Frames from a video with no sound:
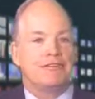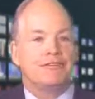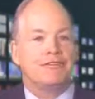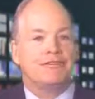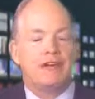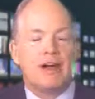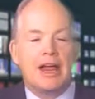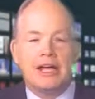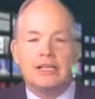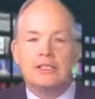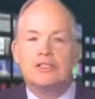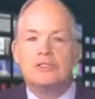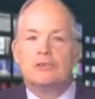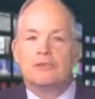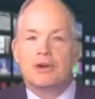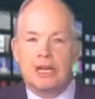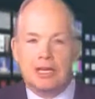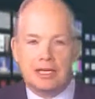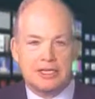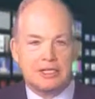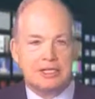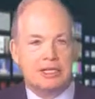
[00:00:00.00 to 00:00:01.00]
if you have
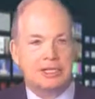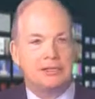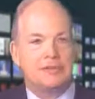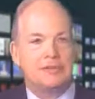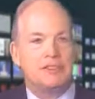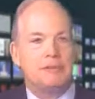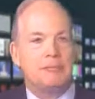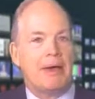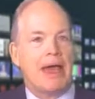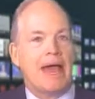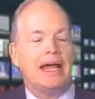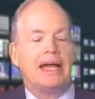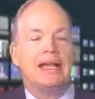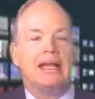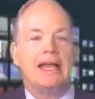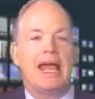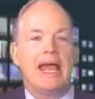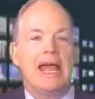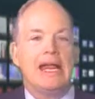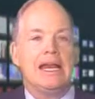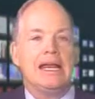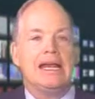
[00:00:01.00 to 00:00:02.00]
friends,
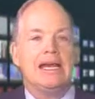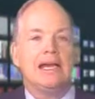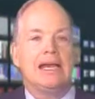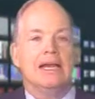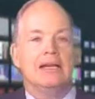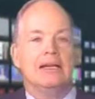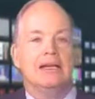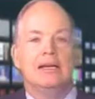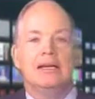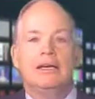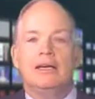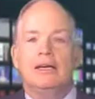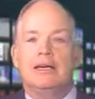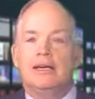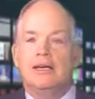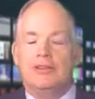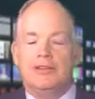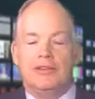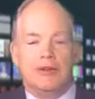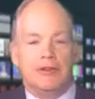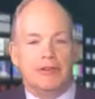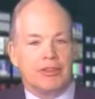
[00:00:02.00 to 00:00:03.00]
relatives back in Haiti
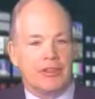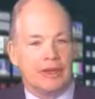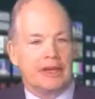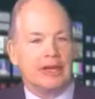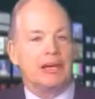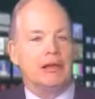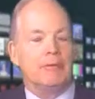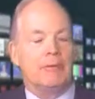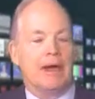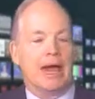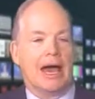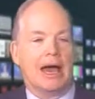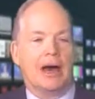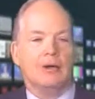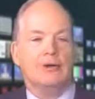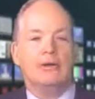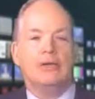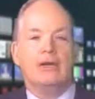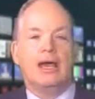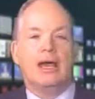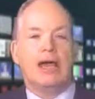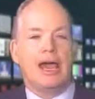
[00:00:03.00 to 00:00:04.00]
and they're
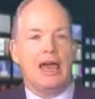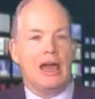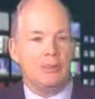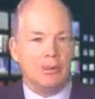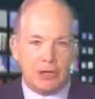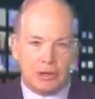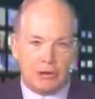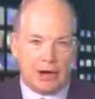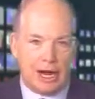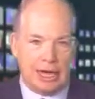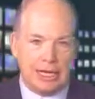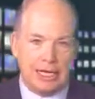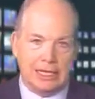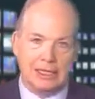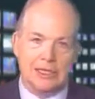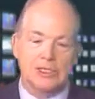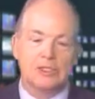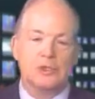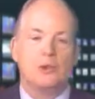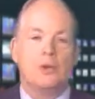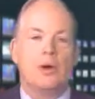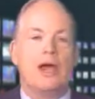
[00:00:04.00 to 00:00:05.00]
thinking about
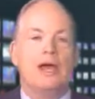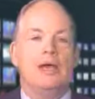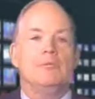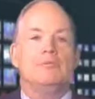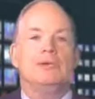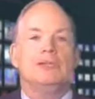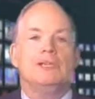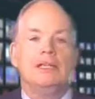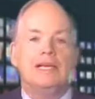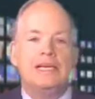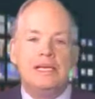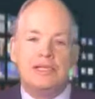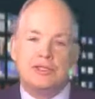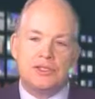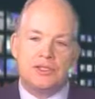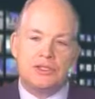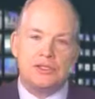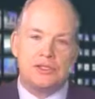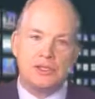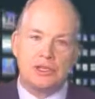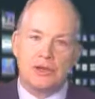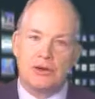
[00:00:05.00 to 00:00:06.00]
emigrating this way,
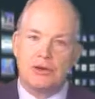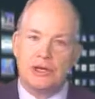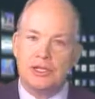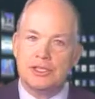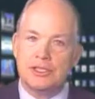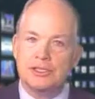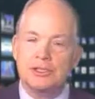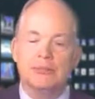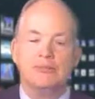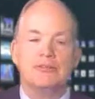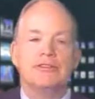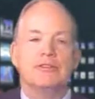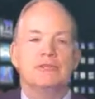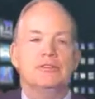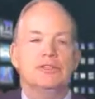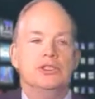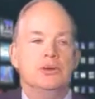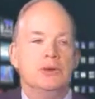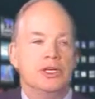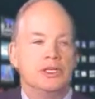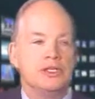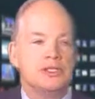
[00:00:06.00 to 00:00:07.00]
please
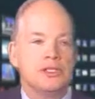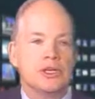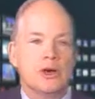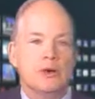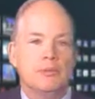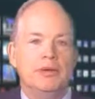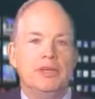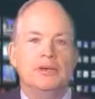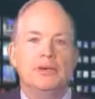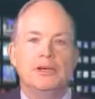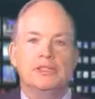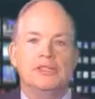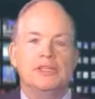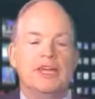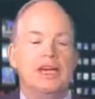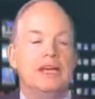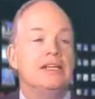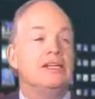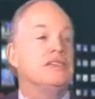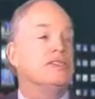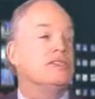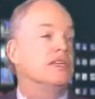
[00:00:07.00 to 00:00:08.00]
discourage them from doing so,
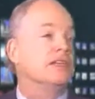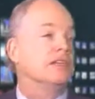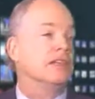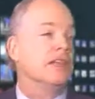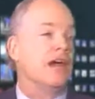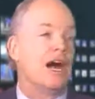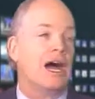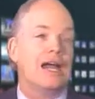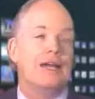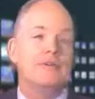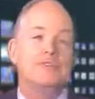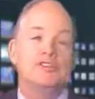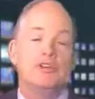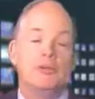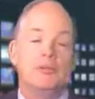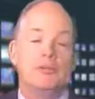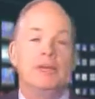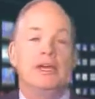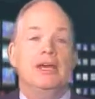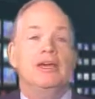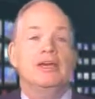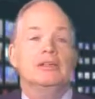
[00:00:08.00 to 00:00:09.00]
because innocent
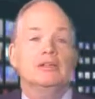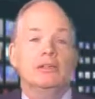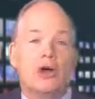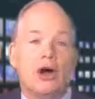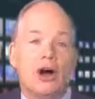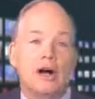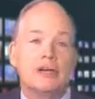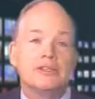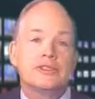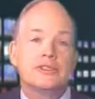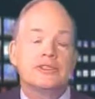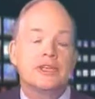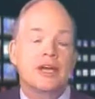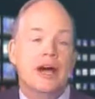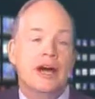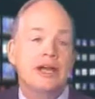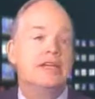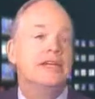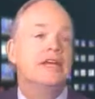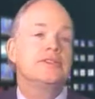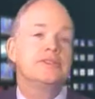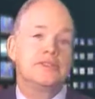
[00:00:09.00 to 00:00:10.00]
lives are being
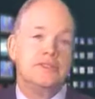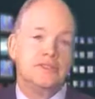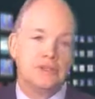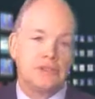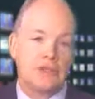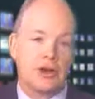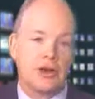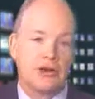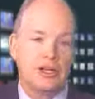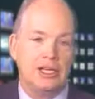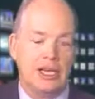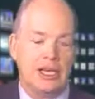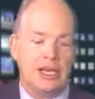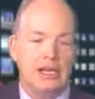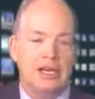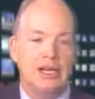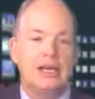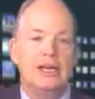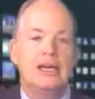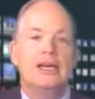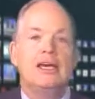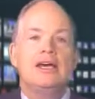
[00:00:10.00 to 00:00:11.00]
lost
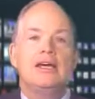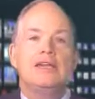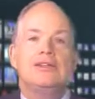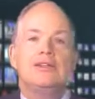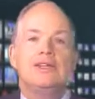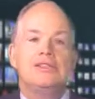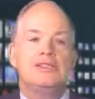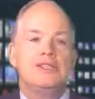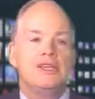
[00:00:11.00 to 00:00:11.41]
unnecessarily.